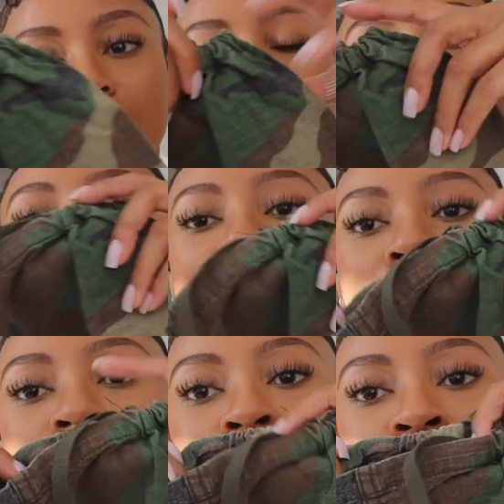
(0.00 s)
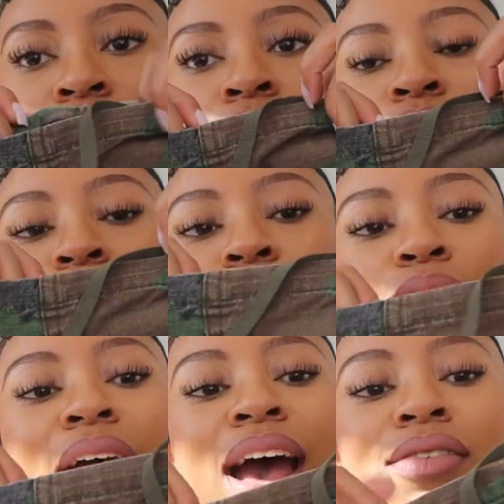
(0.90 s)
Now the bottoms
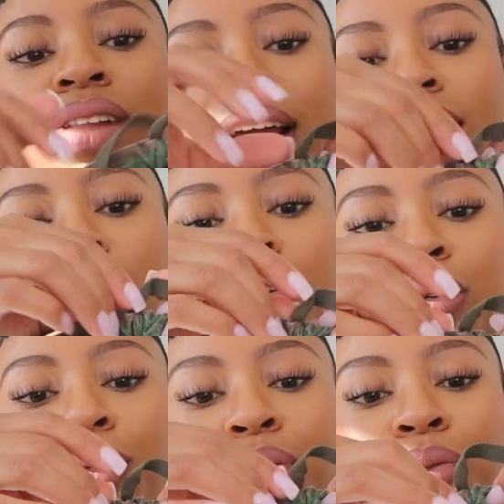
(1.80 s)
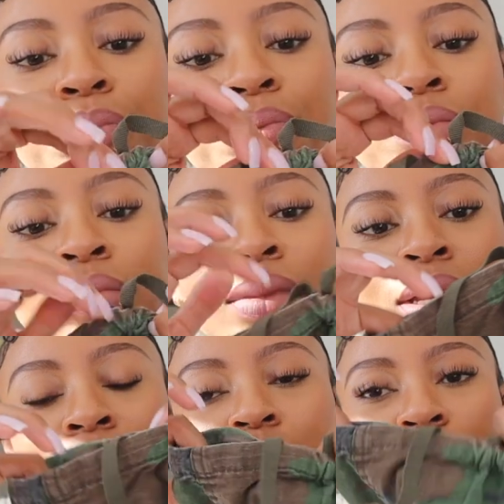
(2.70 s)
do have like the little
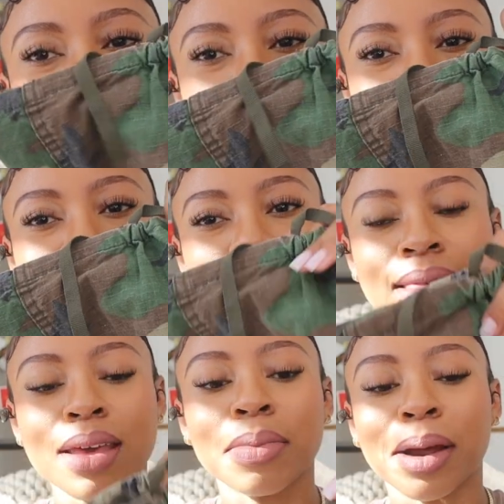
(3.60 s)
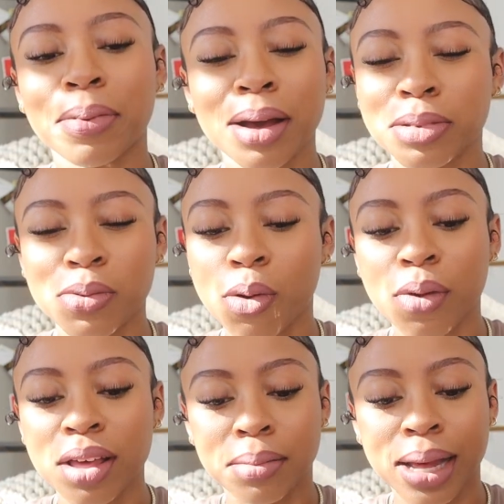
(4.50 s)
scrunchy tie thing, but I probably won't
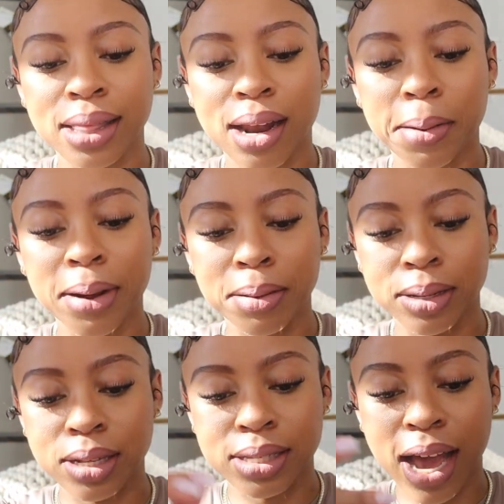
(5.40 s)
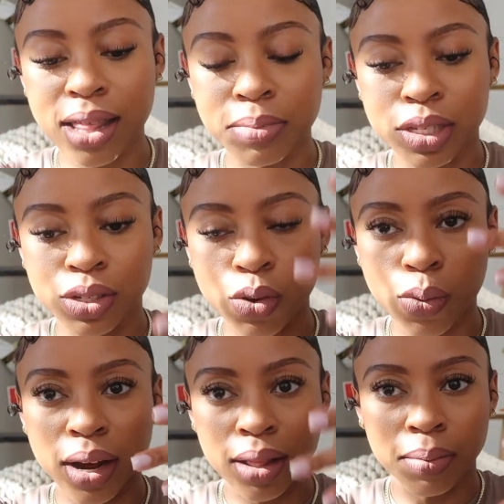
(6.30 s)
wear them like that. I'll probably untie them and
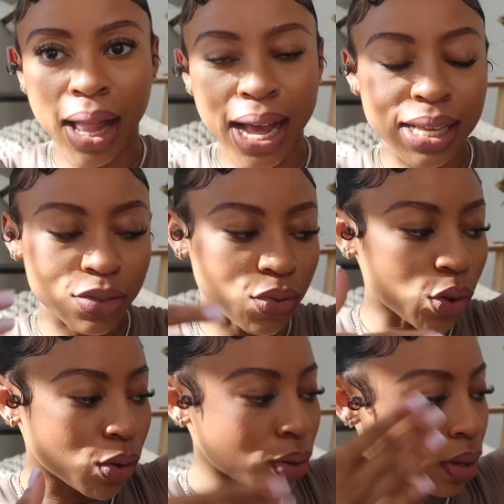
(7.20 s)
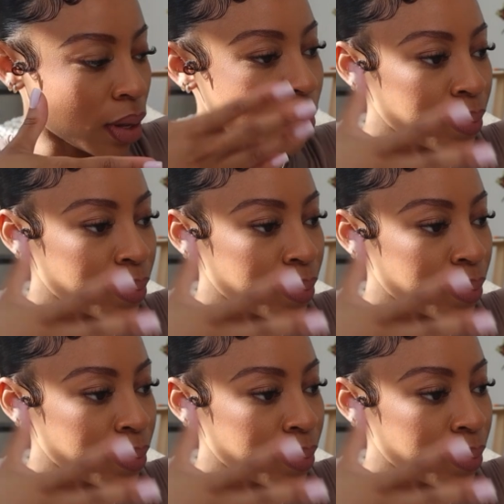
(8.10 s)
still wear them like as a full